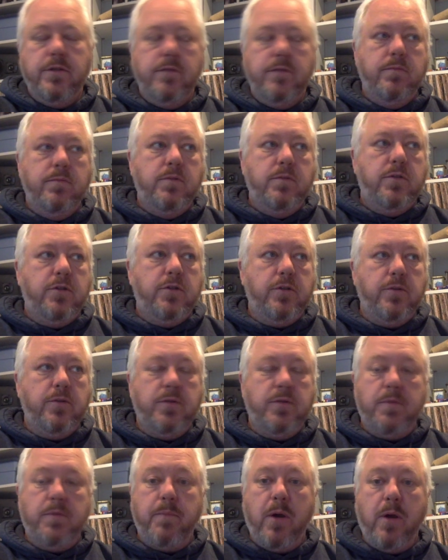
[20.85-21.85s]

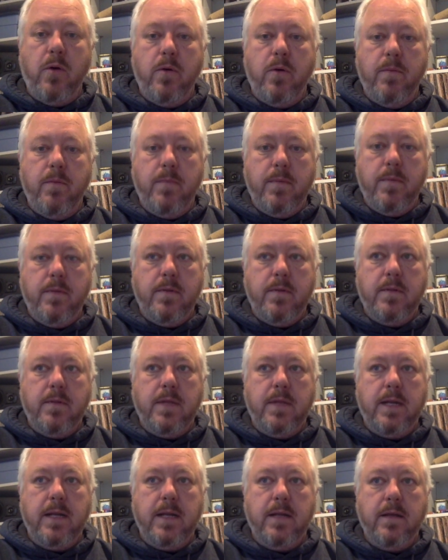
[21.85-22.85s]
choose a poem
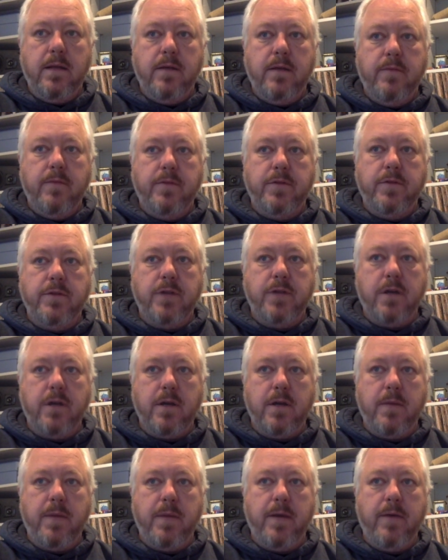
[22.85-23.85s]
that I love to
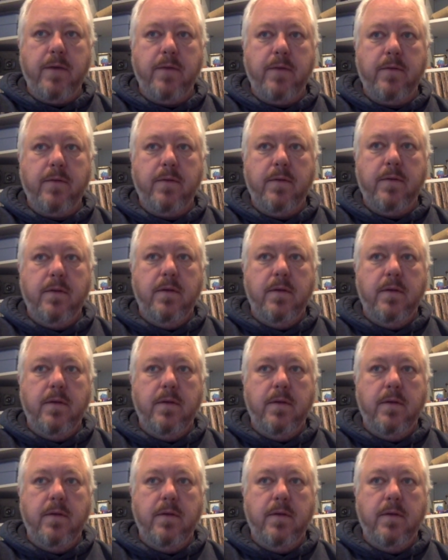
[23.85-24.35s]
talk about